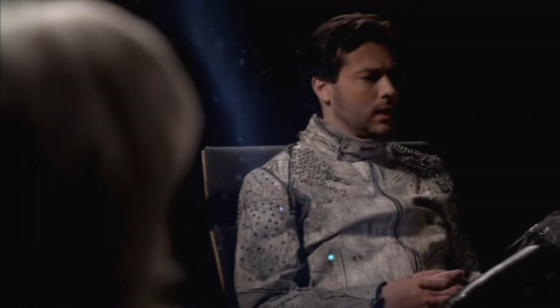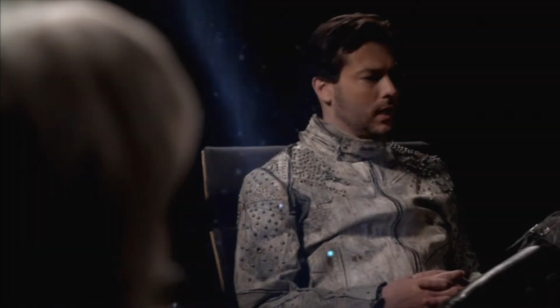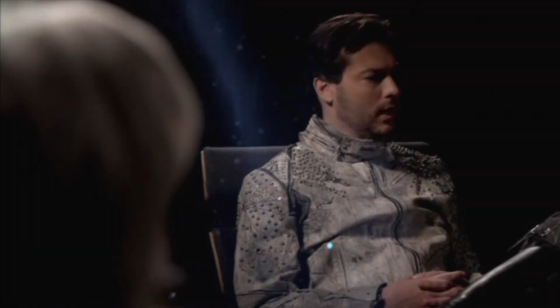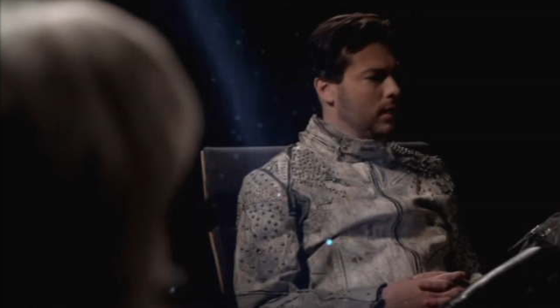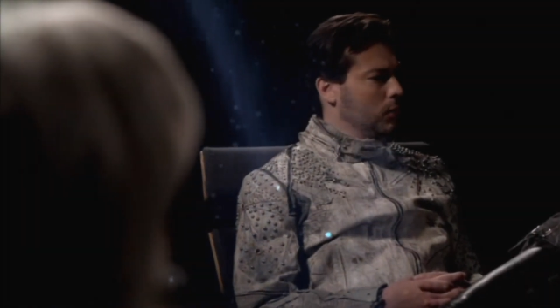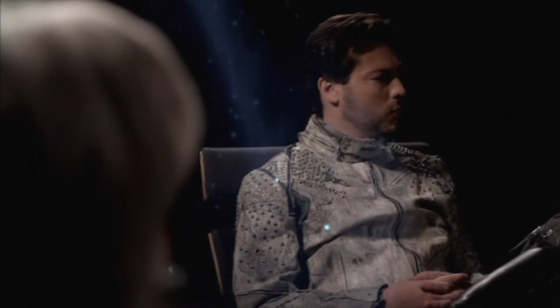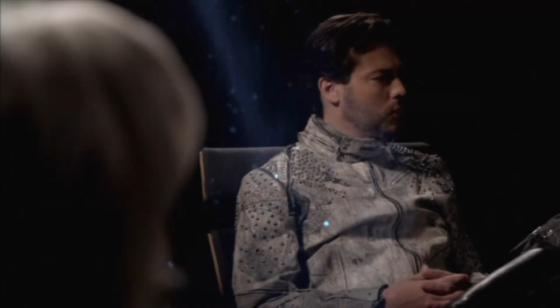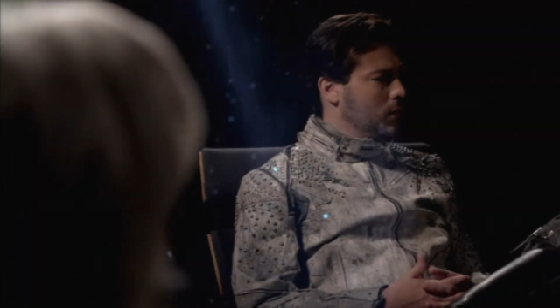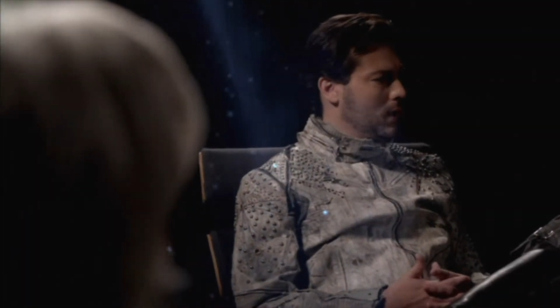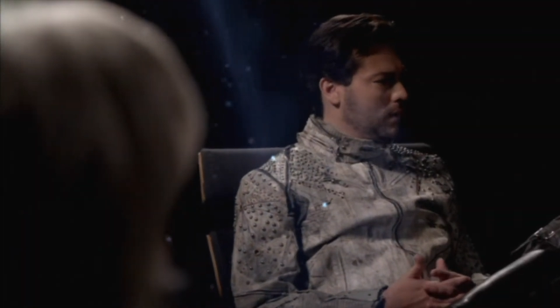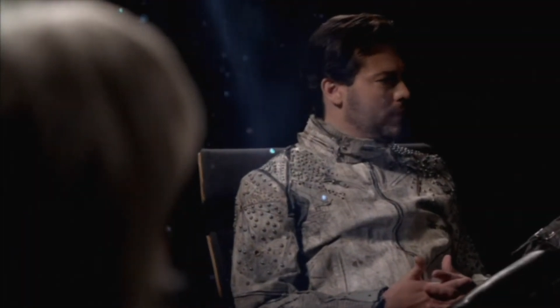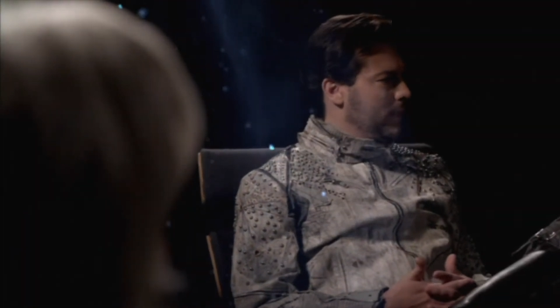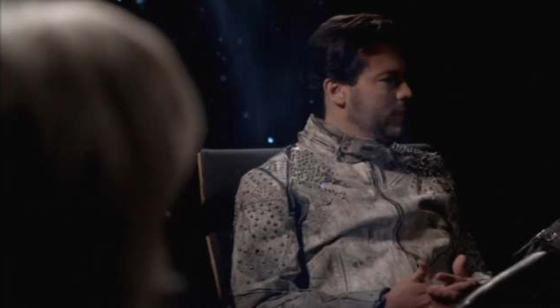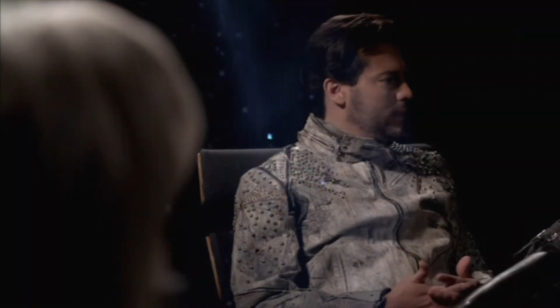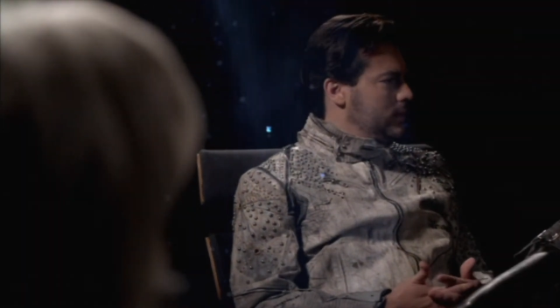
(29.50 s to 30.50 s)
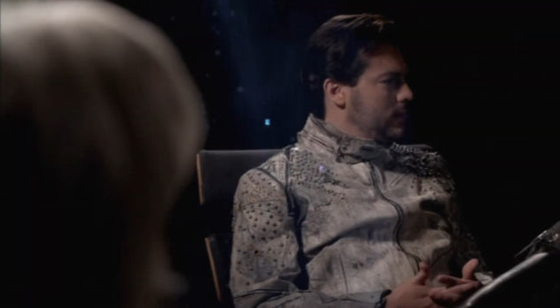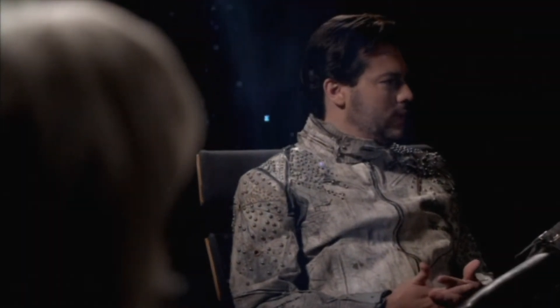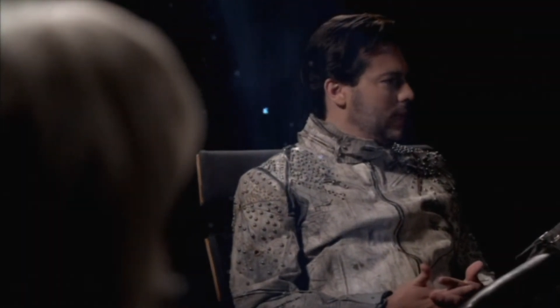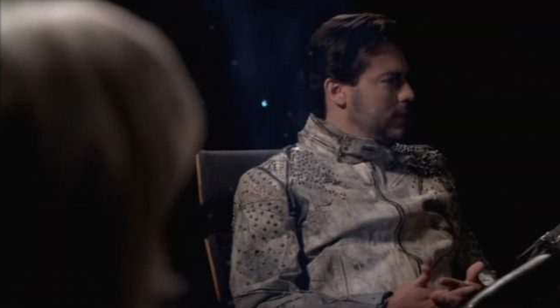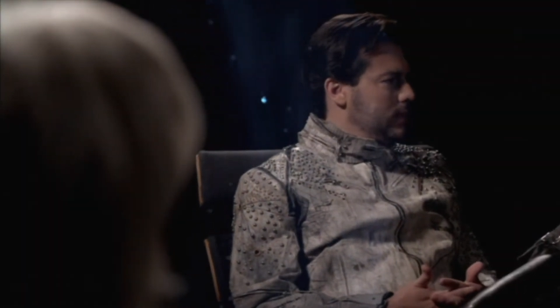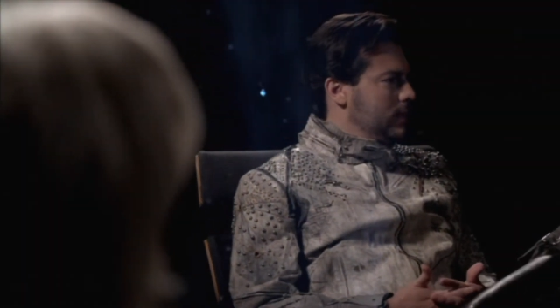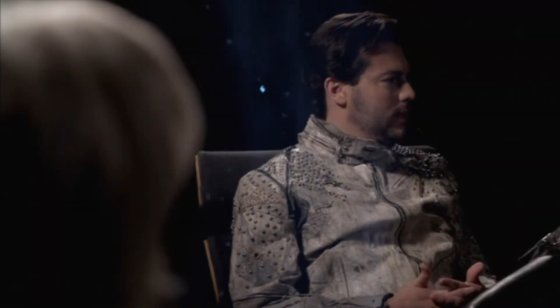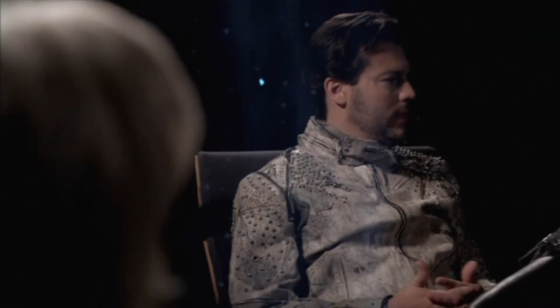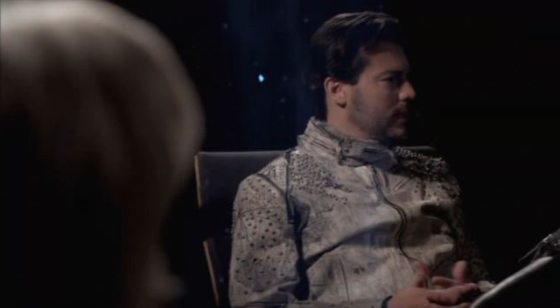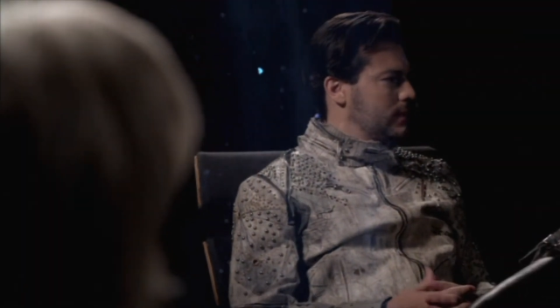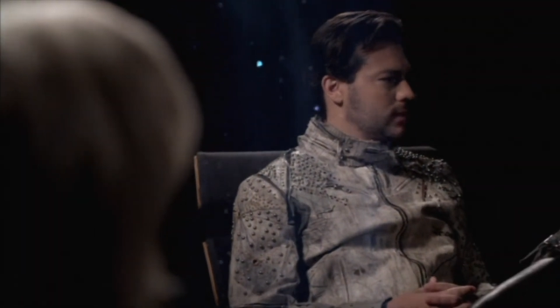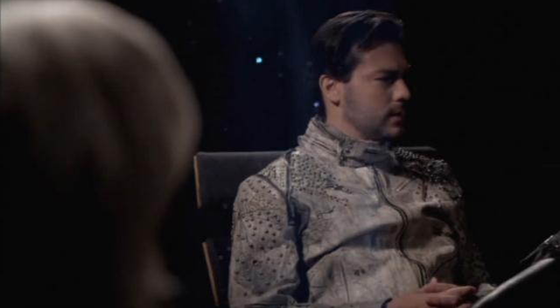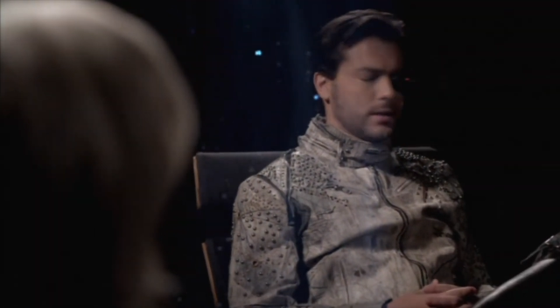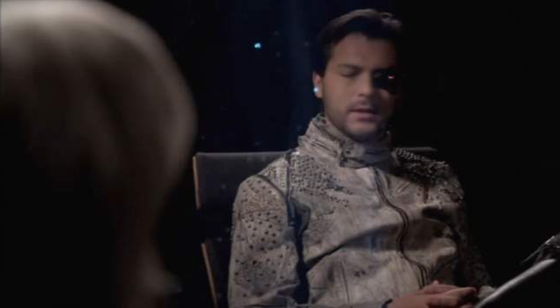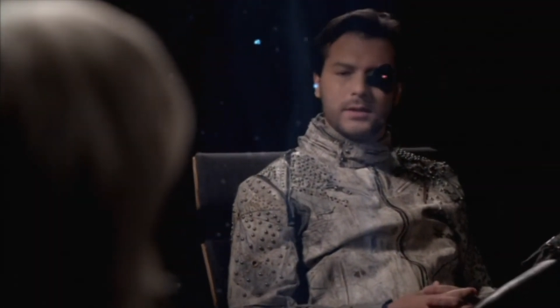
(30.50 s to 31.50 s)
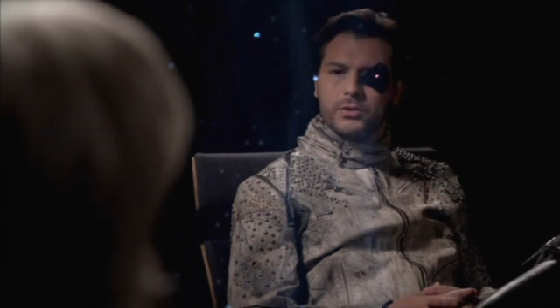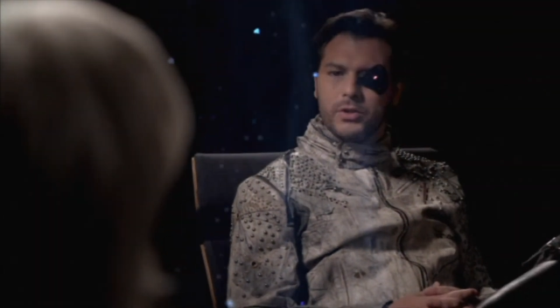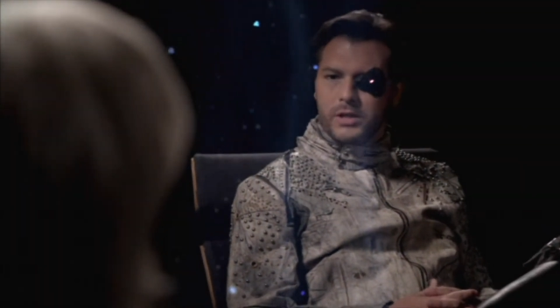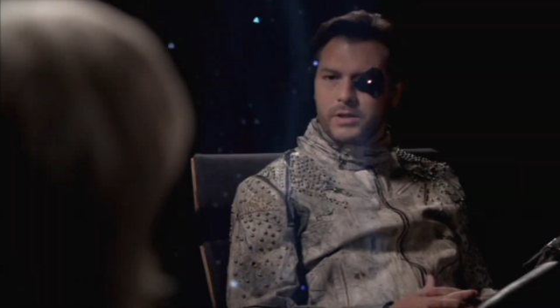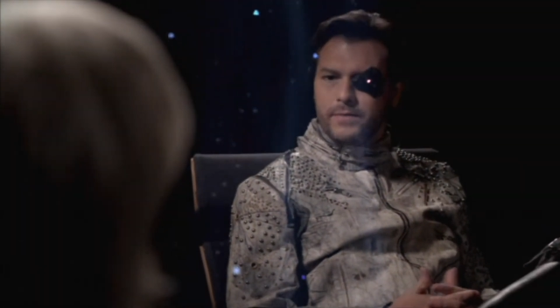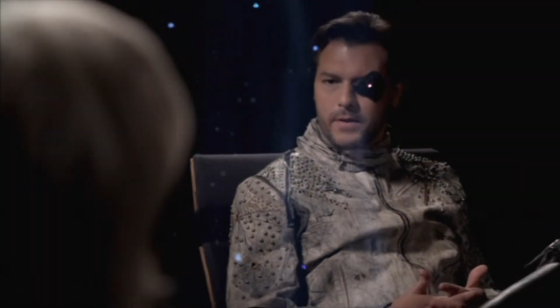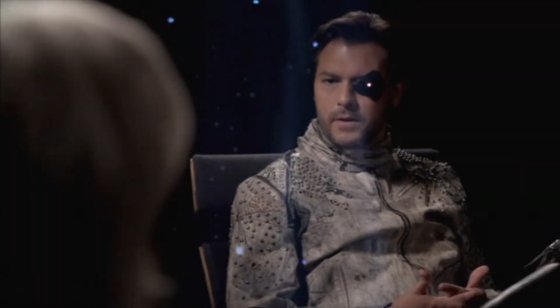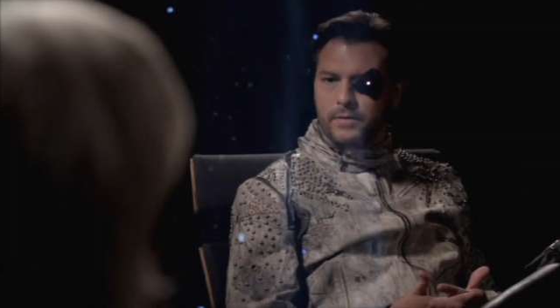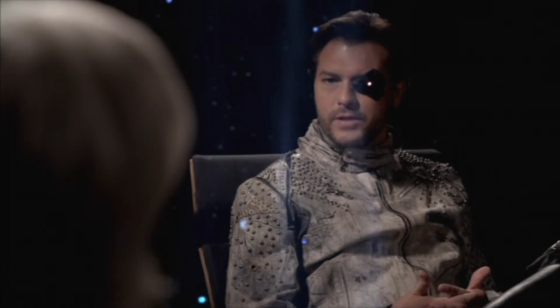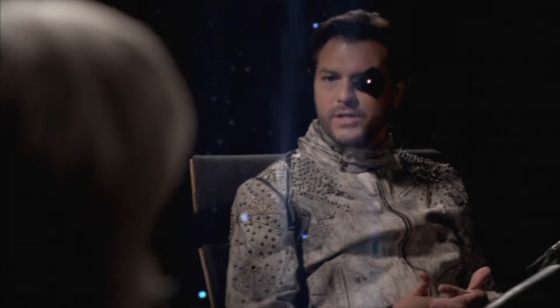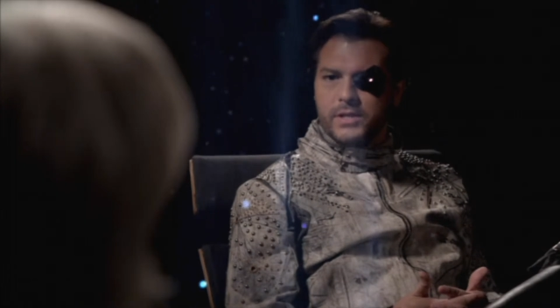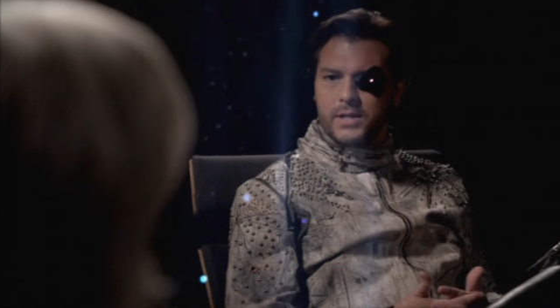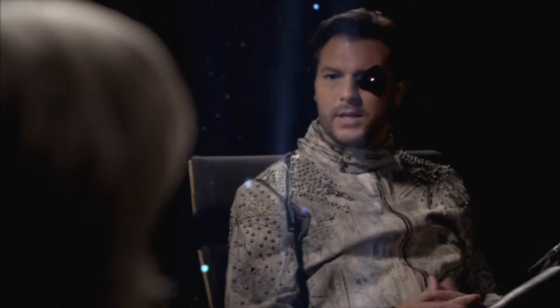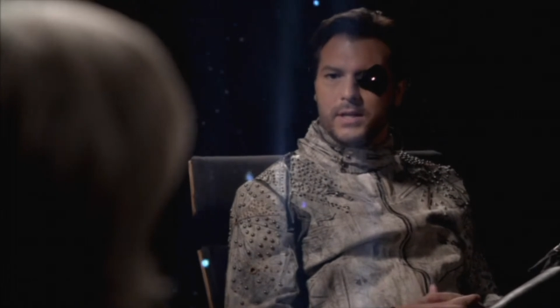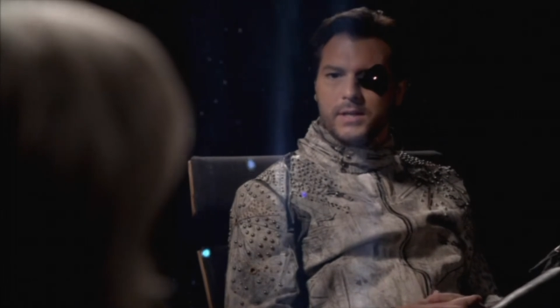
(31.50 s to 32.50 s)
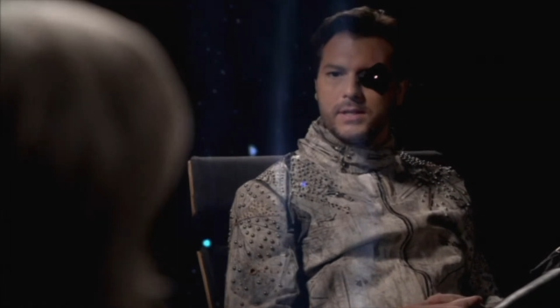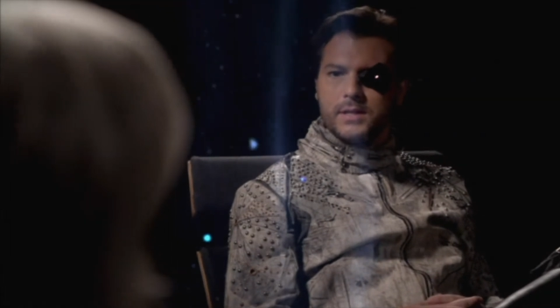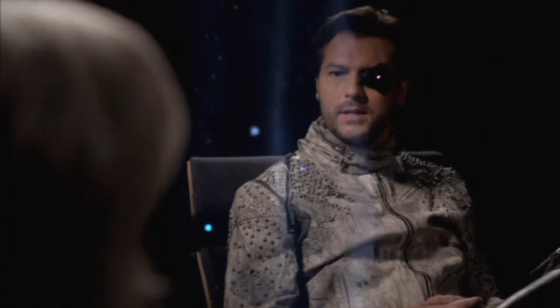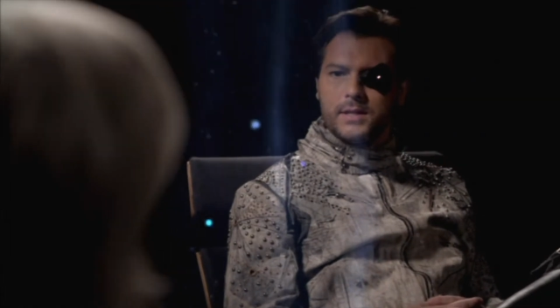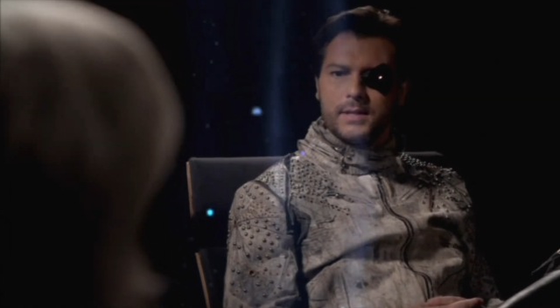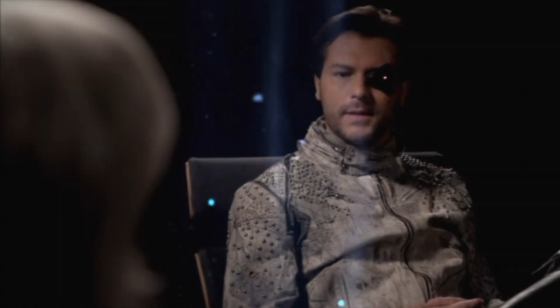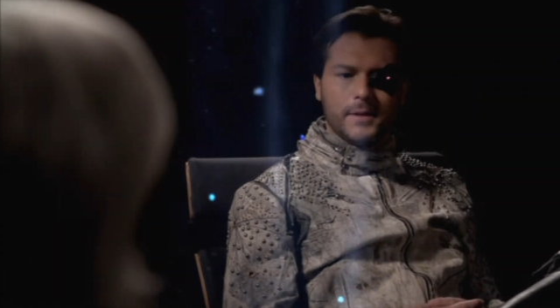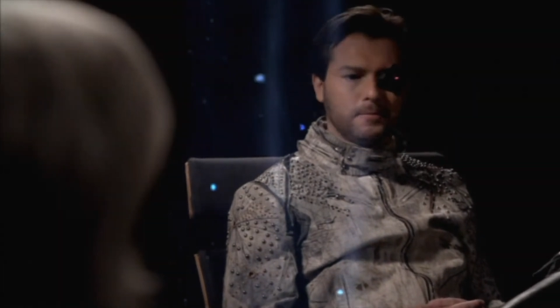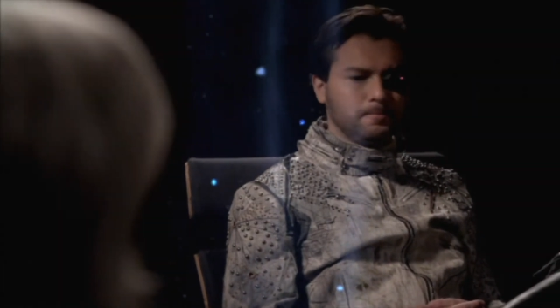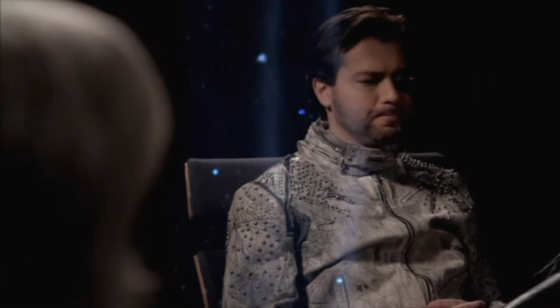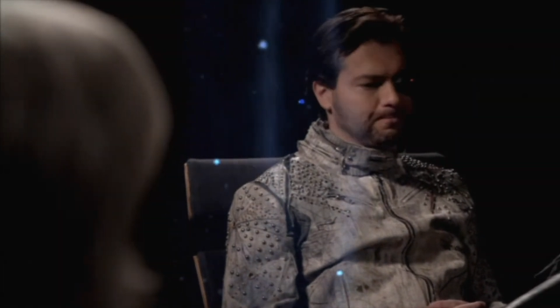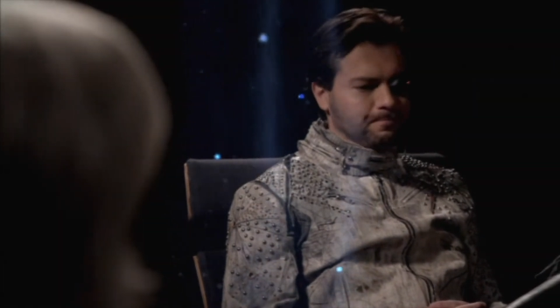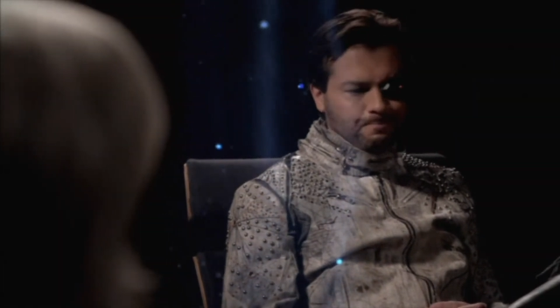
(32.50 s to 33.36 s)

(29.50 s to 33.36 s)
Uh, well, my dad got uh, transferred overseas, and um,